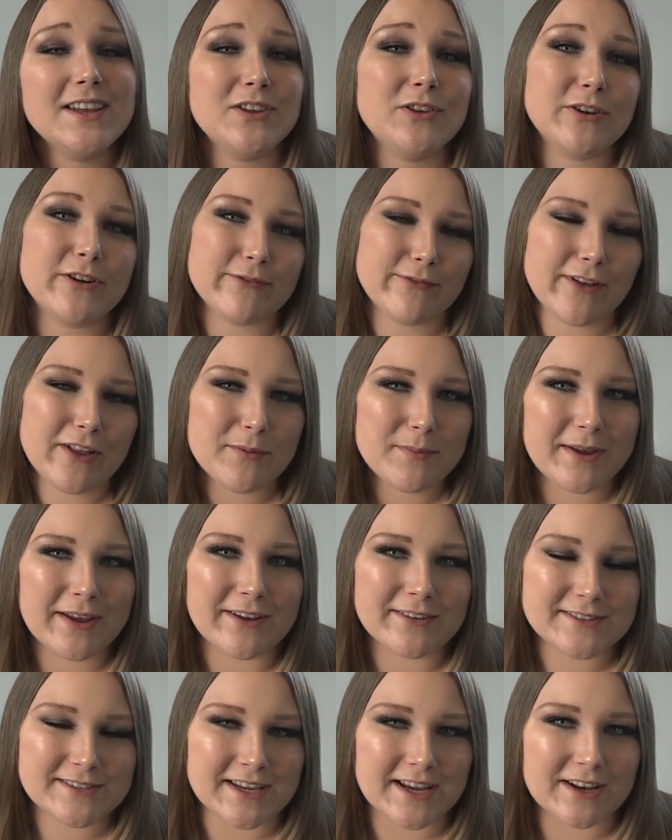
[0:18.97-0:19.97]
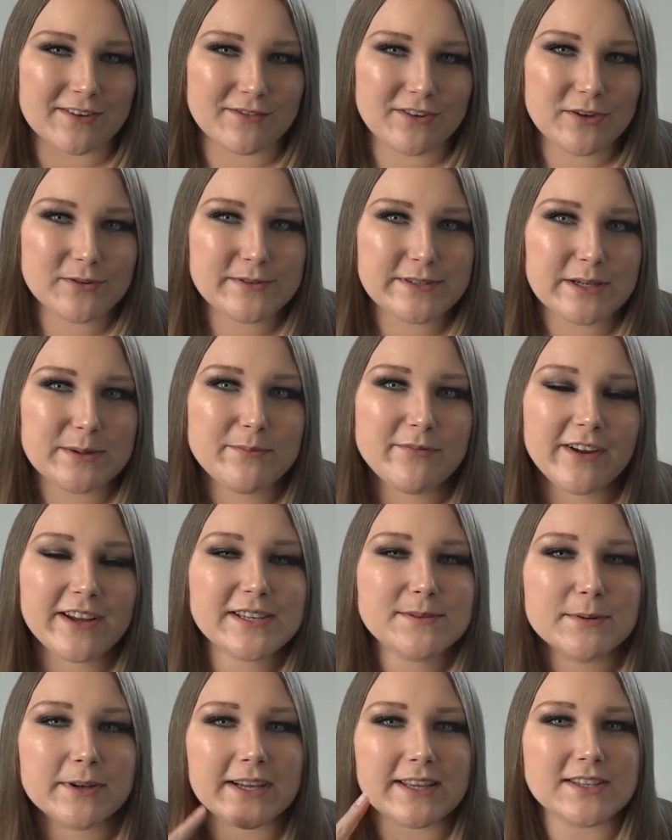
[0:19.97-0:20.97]
You can follow me outside of YouTube,
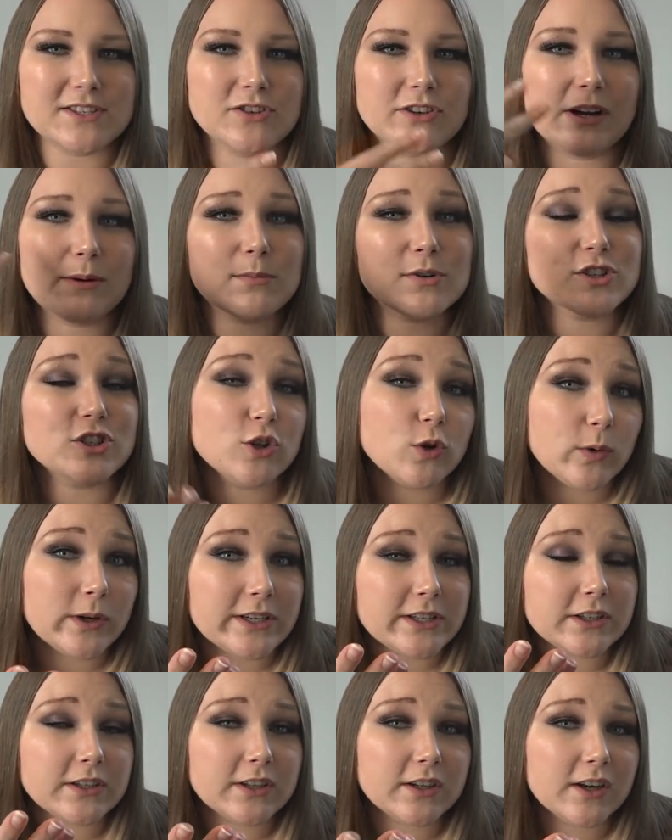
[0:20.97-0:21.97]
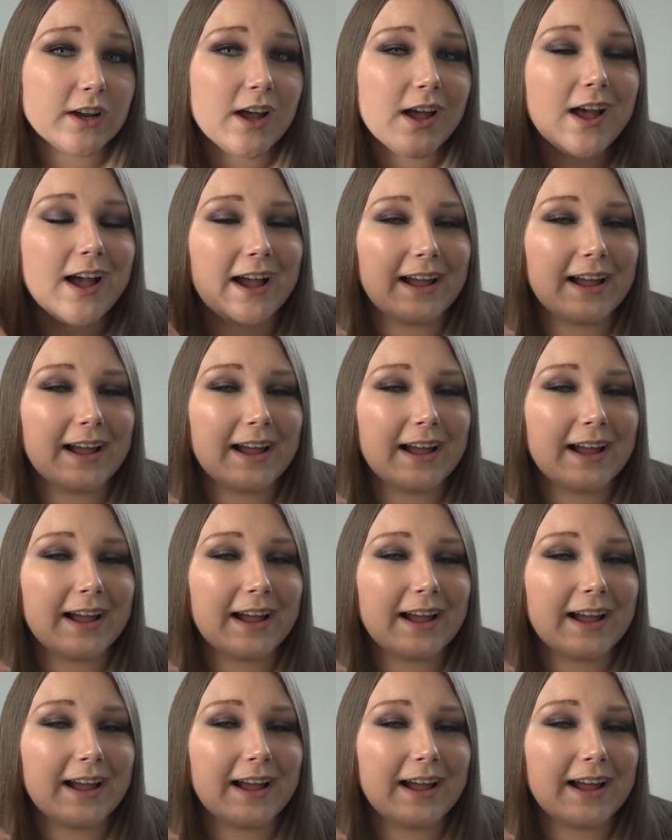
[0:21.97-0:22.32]
Facebook, Instagram, or Twitter.